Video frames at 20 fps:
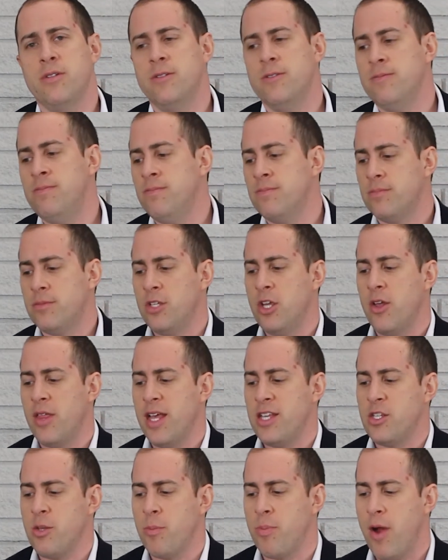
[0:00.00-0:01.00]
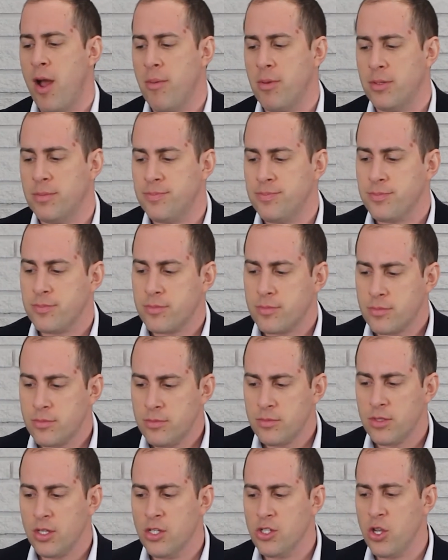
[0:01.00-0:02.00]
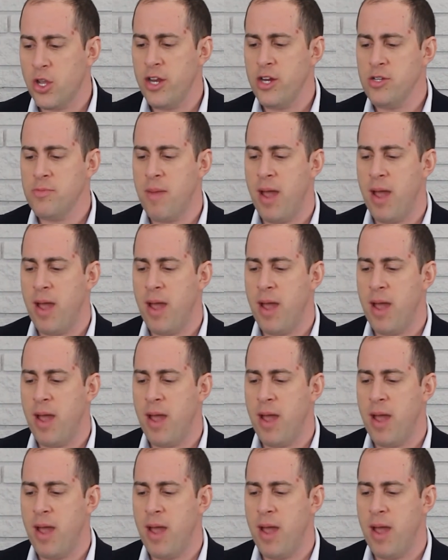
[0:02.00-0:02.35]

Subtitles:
That's the problem. So here's